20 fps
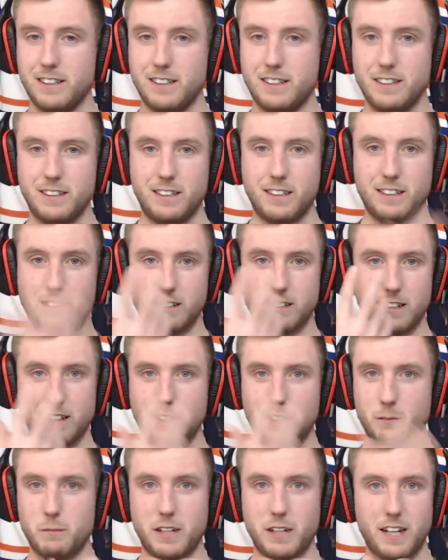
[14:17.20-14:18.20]
You see, I
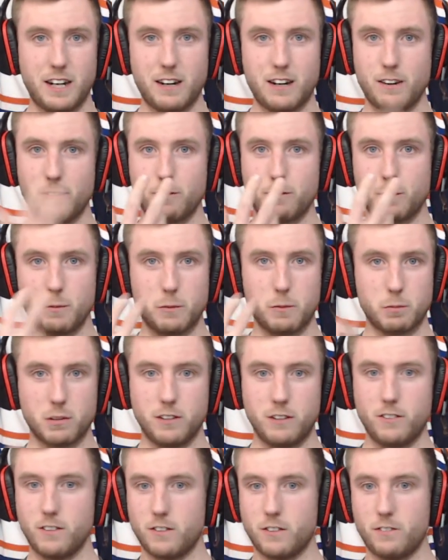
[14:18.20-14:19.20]
did my hair from the
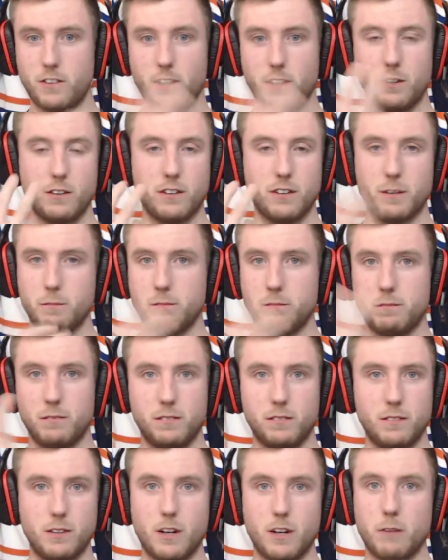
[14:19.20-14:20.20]
previous video. I'm
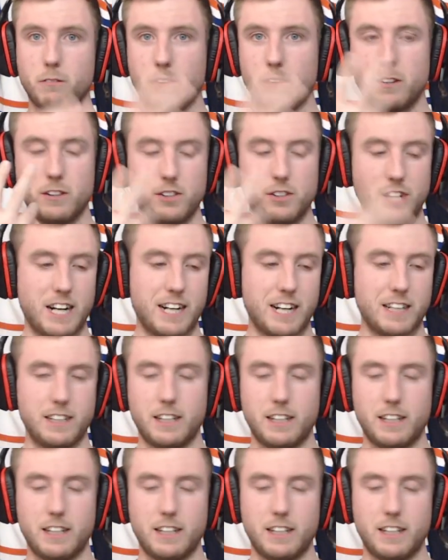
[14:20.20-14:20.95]
not wearing the jacket.